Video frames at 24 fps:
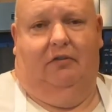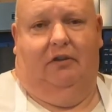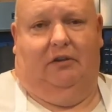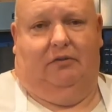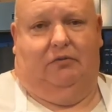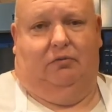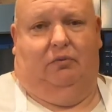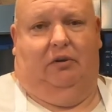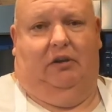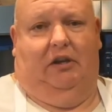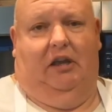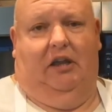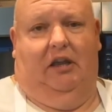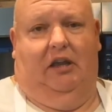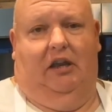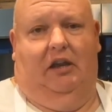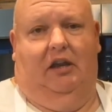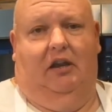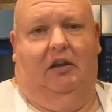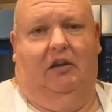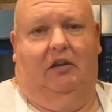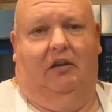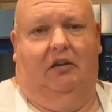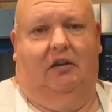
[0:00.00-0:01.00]
That's what we
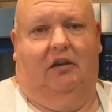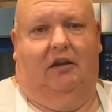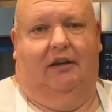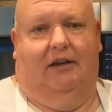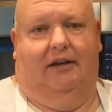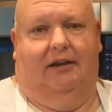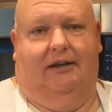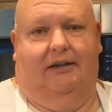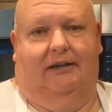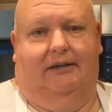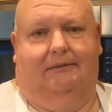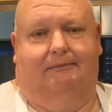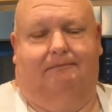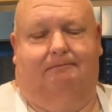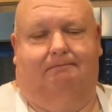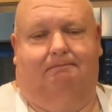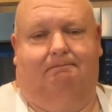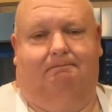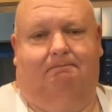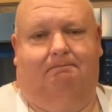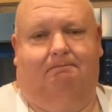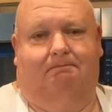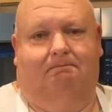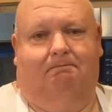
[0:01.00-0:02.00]
need.
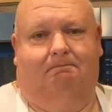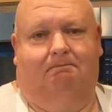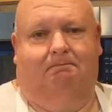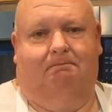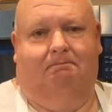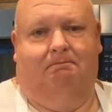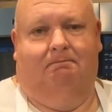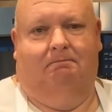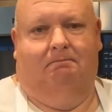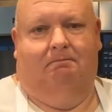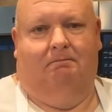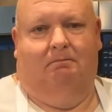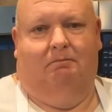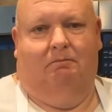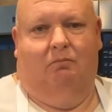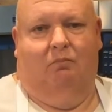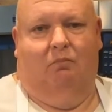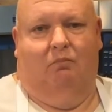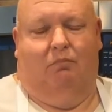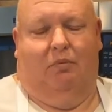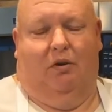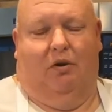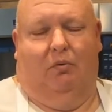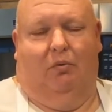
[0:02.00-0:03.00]
Um,
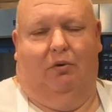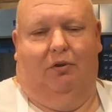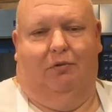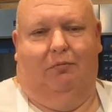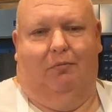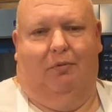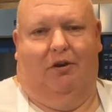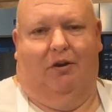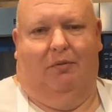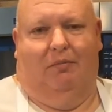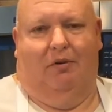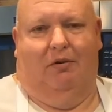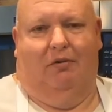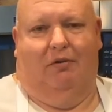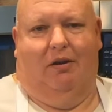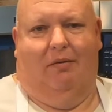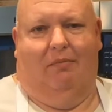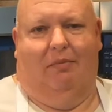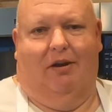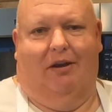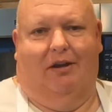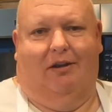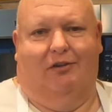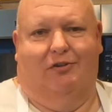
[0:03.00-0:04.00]
bear with me and I'll be
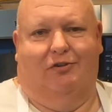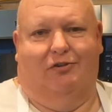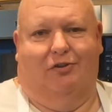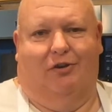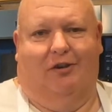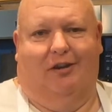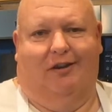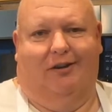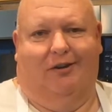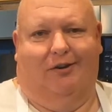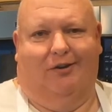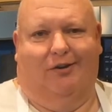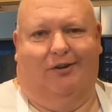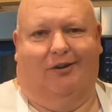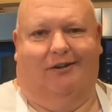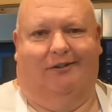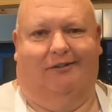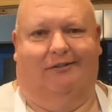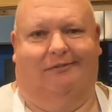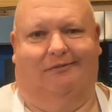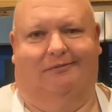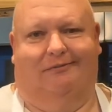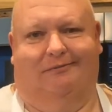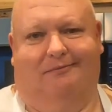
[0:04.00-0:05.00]
right back and show you how to cook
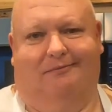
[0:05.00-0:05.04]
it.